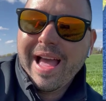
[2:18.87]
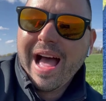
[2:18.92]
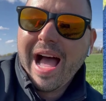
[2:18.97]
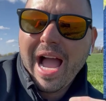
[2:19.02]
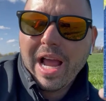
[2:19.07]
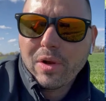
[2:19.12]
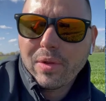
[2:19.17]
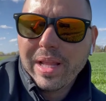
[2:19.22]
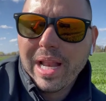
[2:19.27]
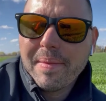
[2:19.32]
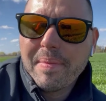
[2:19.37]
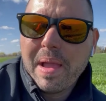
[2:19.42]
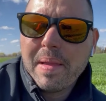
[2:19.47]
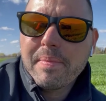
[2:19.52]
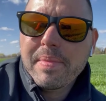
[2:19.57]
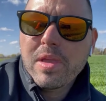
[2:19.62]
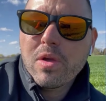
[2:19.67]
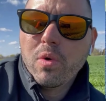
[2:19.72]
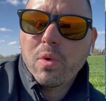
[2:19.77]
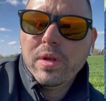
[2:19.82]
I know that I might
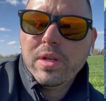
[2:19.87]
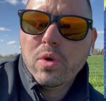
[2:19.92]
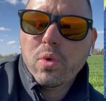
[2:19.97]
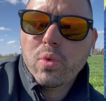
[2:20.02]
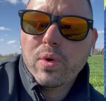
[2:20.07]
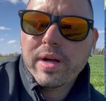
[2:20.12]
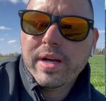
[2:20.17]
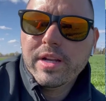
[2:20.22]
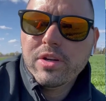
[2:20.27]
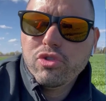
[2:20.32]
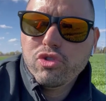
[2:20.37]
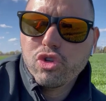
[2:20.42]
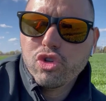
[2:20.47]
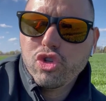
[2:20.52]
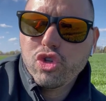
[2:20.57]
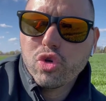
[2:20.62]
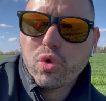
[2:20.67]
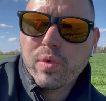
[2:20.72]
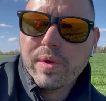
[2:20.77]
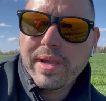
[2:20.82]
be only 1 to
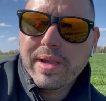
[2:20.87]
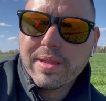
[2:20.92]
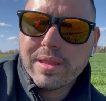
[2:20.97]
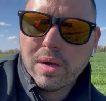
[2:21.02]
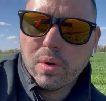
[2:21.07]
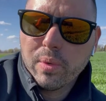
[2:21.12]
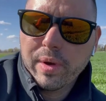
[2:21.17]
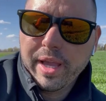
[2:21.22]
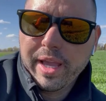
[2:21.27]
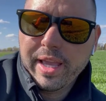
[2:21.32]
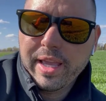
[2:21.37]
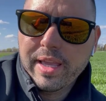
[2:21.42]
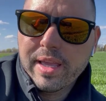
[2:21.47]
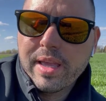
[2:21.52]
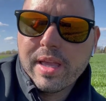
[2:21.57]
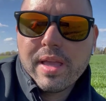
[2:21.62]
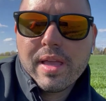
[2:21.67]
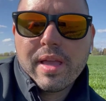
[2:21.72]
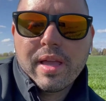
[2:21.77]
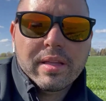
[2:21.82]
2 weeks away,
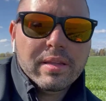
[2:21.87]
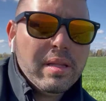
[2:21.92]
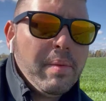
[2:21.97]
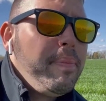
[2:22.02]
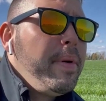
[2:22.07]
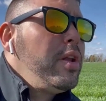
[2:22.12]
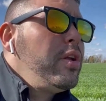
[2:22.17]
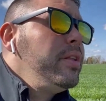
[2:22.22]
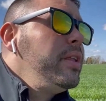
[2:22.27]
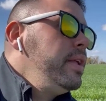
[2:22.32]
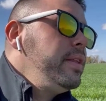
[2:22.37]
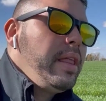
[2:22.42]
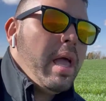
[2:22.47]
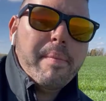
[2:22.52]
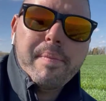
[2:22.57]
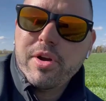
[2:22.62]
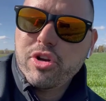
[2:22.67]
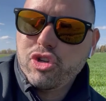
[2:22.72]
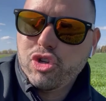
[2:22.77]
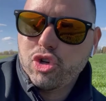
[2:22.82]
depending on the
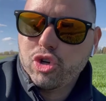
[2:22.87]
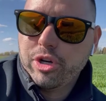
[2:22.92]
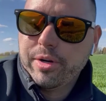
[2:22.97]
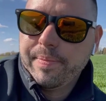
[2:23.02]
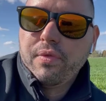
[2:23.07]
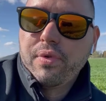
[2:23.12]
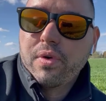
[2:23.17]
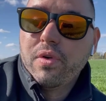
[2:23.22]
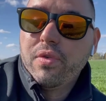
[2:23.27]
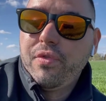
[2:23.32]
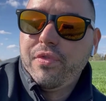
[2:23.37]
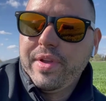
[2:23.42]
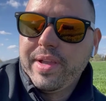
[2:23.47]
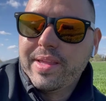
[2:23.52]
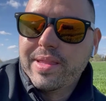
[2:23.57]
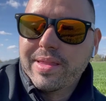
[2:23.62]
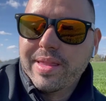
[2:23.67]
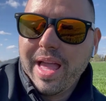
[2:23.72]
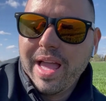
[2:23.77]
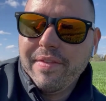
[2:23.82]
temperature, from
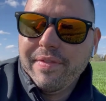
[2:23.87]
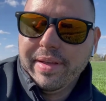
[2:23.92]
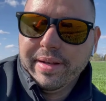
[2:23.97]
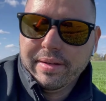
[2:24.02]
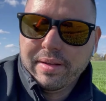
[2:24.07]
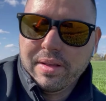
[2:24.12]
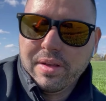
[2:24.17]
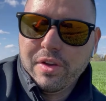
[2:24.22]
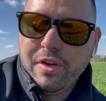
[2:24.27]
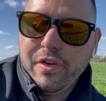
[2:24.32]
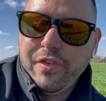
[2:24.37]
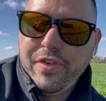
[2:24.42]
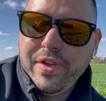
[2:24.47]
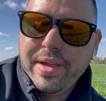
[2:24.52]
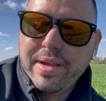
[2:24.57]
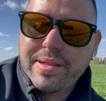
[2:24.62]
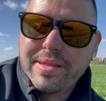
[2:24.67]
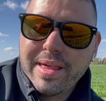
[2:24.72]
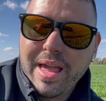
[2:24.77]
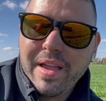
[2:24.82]
Feekes 7.
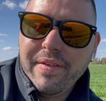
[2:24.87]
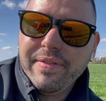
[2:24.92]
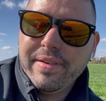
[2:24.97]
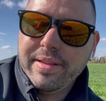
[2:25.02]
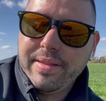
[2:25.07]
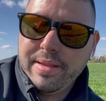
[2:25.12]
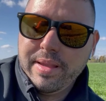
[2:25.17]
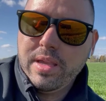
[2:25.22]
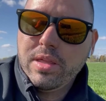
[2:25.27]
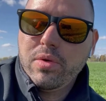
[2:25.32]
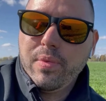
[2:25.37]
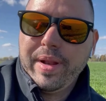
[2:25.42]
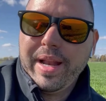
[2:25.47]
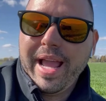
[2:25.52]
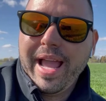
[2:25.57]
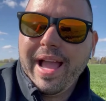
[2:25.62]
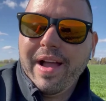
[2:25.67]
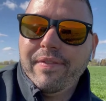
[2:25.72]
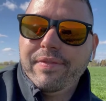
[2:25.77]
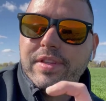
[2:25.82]
Feekes 7 is when I
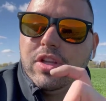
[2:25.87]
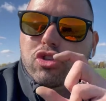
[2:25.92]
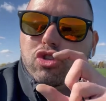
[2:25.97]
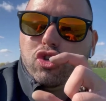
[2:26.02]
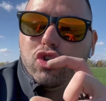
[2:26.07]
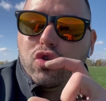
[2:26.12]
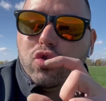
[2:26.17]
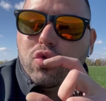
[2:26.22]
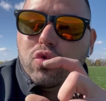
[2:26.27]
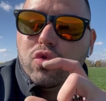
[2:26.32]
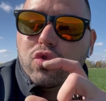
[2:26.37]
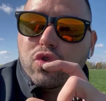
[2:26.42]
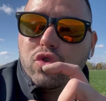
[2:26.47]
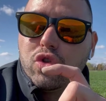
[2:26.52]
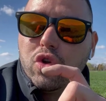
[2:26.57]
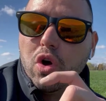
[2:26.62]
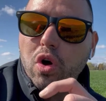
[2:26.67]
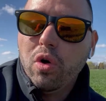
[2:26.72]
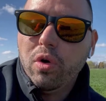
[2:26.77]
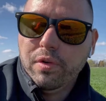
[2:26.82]
have the two
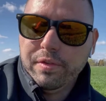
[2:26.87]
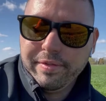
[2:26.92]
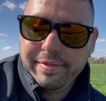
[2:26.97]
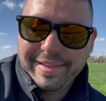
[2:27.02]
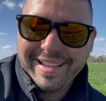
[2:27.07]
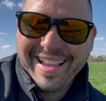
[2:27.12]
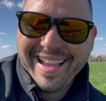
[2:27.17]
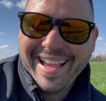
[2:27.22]
nodes.